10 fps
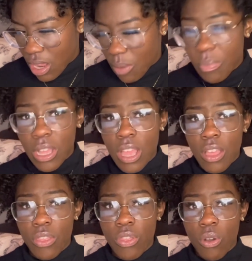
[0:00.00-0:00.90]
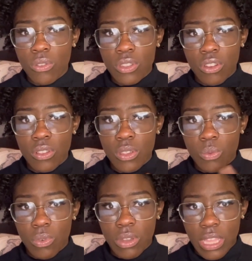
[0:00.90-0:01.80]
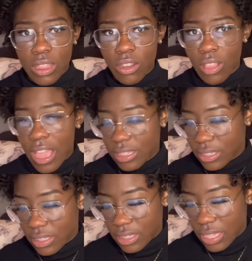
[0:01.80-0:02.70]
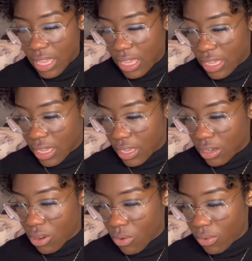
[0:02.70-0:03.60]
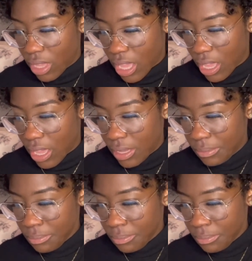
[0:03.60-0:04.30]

But those nurses will get their license taken. Okay.